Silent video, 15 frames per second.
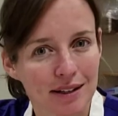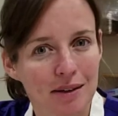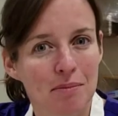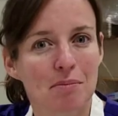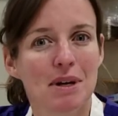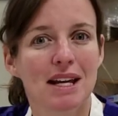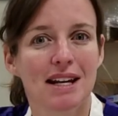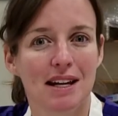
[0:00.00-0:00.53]

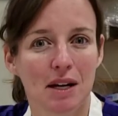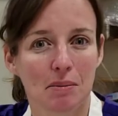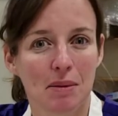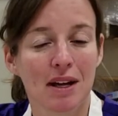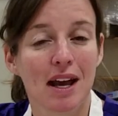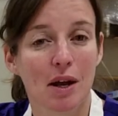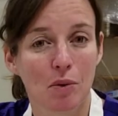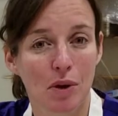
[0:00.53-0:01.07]
medium,
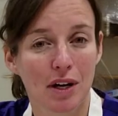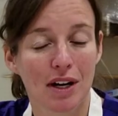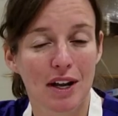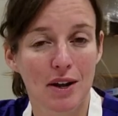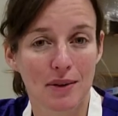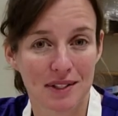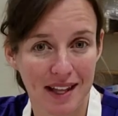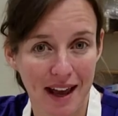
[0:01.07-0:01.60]
and we're going to
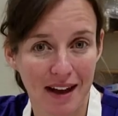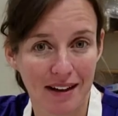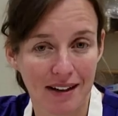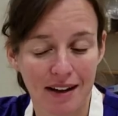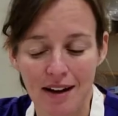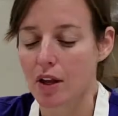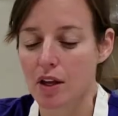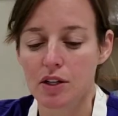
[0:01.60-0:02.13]
use that.
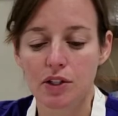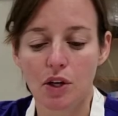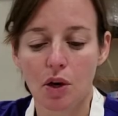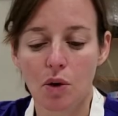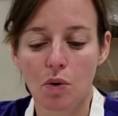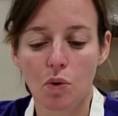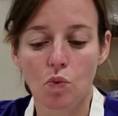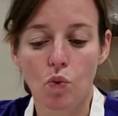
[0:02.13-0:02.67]

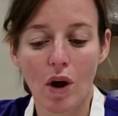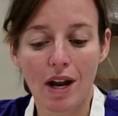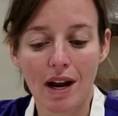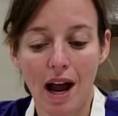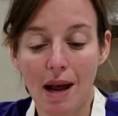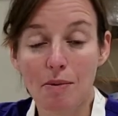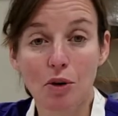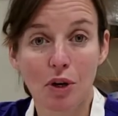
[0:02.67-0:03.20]
So what
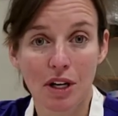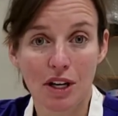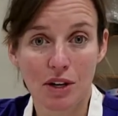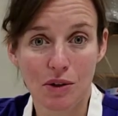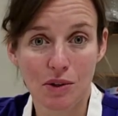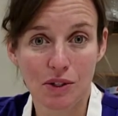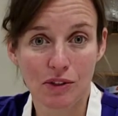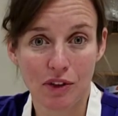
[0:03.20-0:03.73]
I'm going to
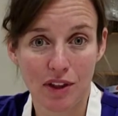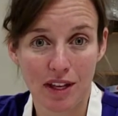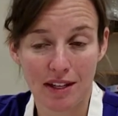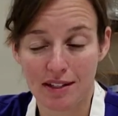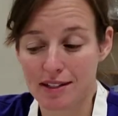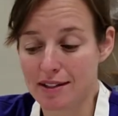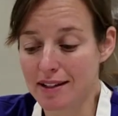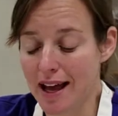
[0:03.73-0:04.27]
use for
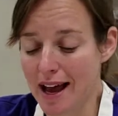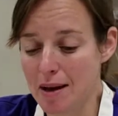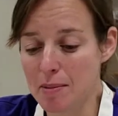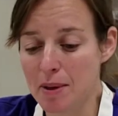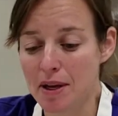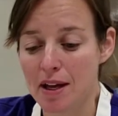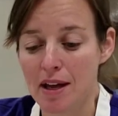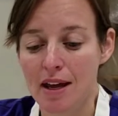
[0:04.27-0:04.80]
this lab
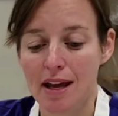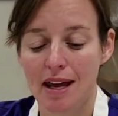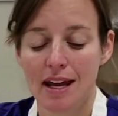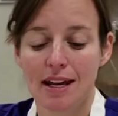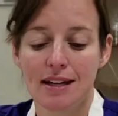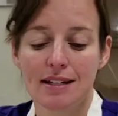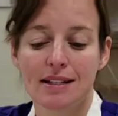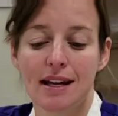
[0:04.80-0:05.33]

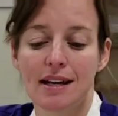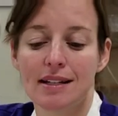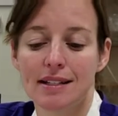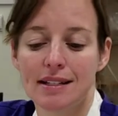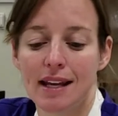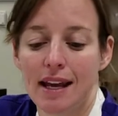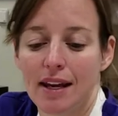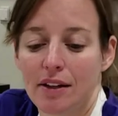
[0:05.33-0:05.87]
is a
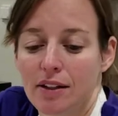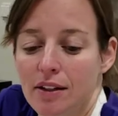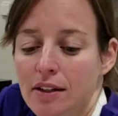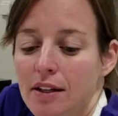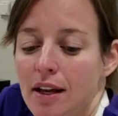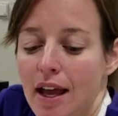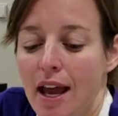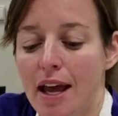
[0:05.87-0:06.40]
scale.
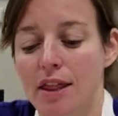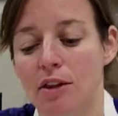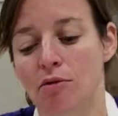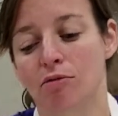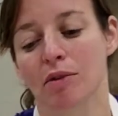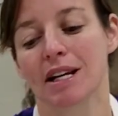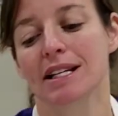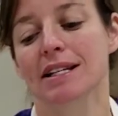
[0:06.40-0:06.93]
And the
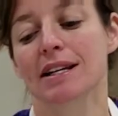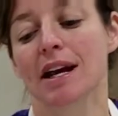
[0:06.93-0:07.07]
reason